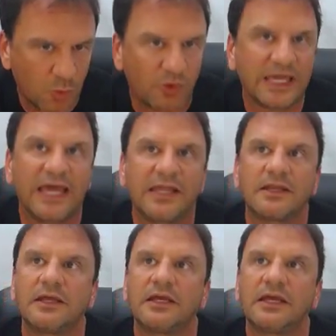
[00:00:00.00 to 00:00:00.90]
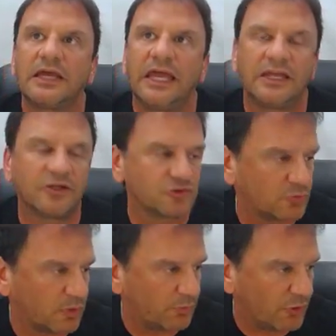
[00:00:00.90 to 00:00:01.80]
will get
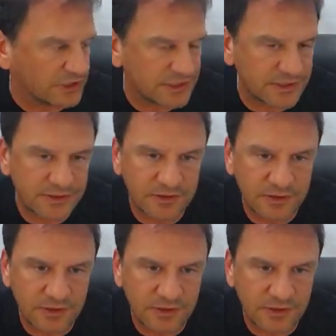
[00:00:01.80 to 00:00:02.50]
800 more points.